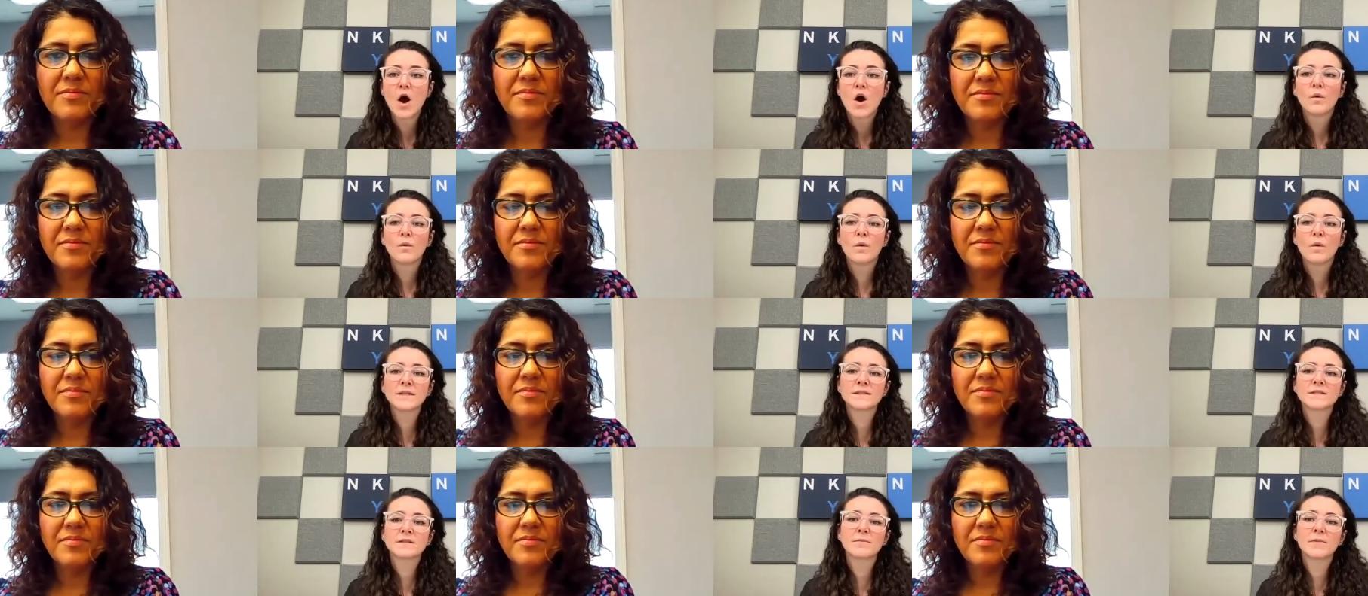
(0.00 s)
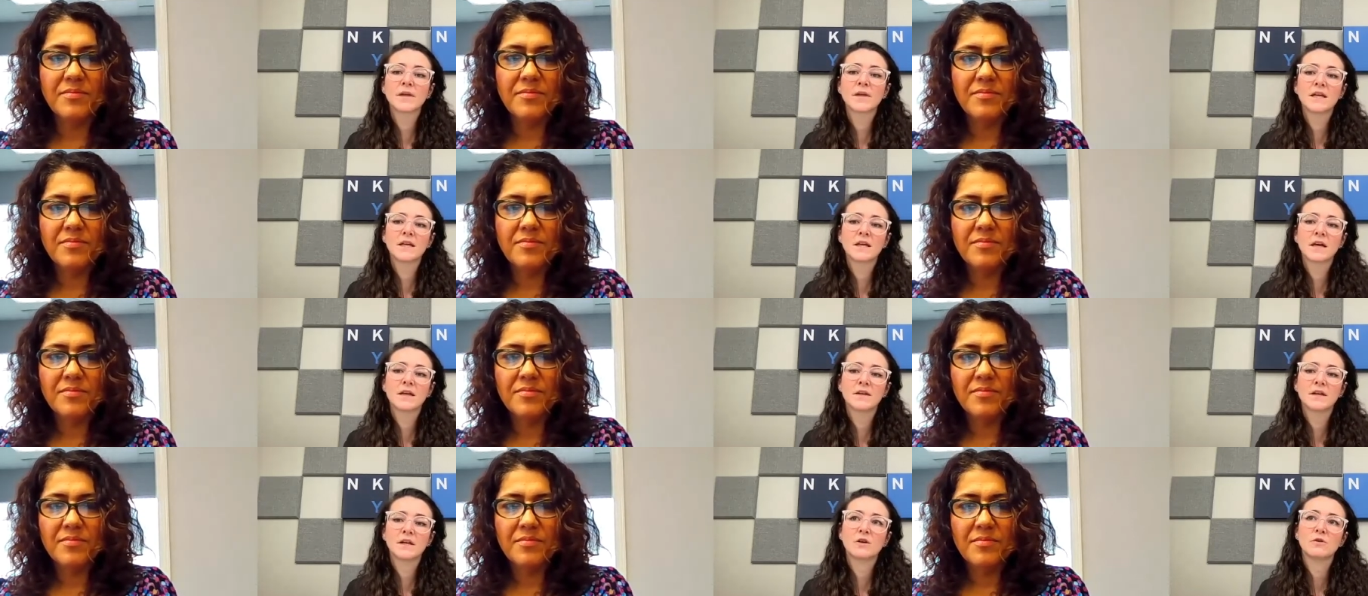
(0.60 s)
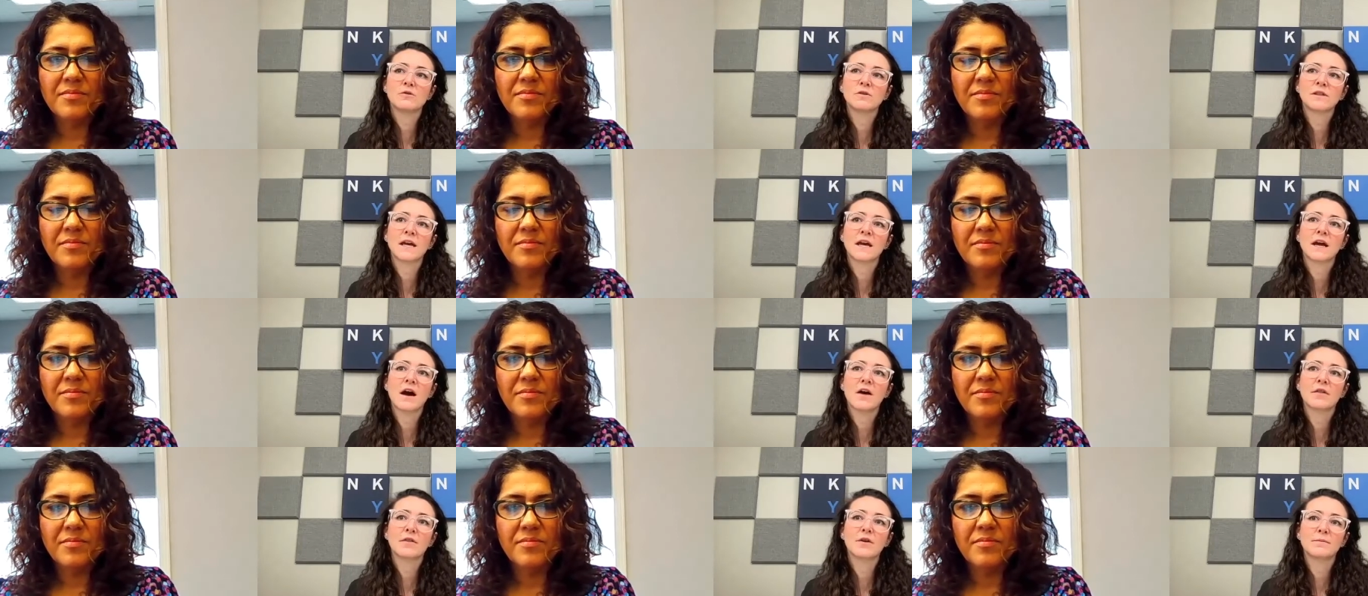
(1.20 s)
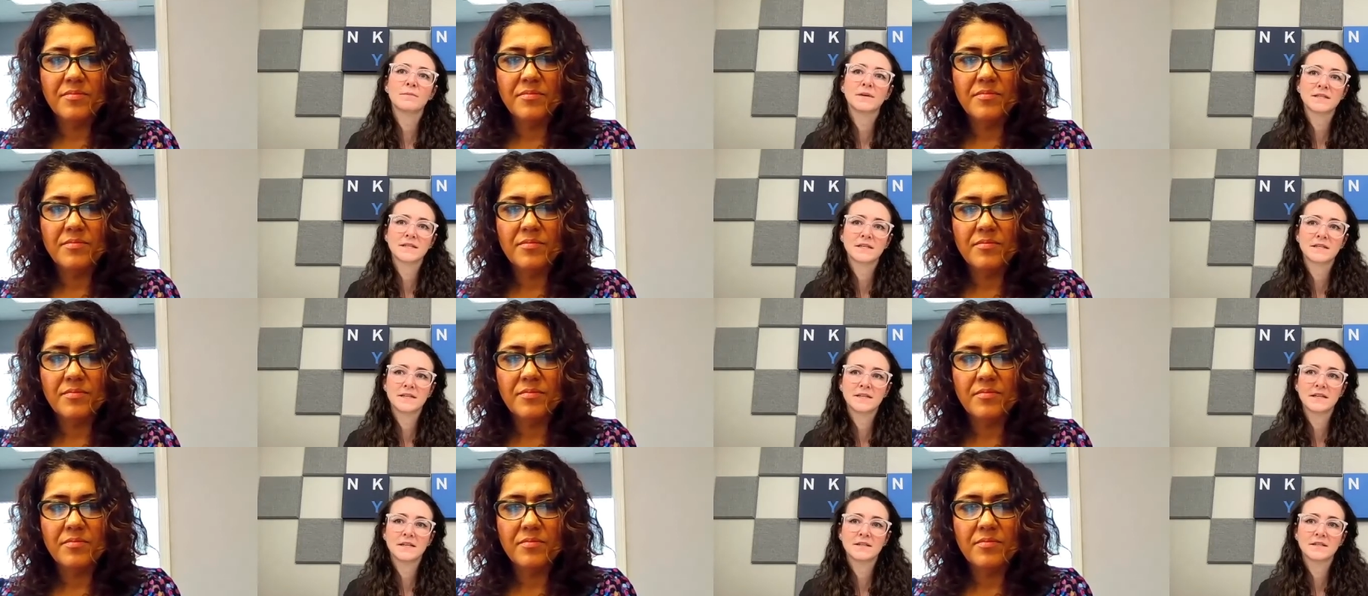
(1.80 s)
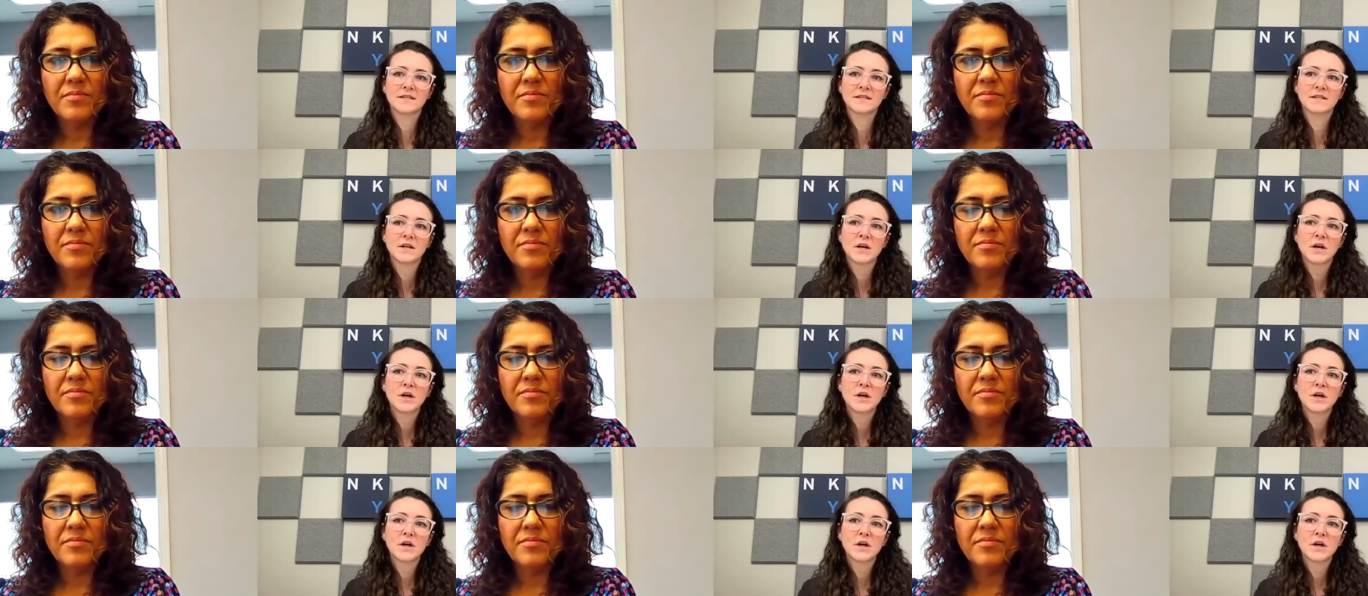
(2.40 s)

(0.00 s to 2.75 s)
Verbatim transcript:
Speaker 1: What's something that you think other businesses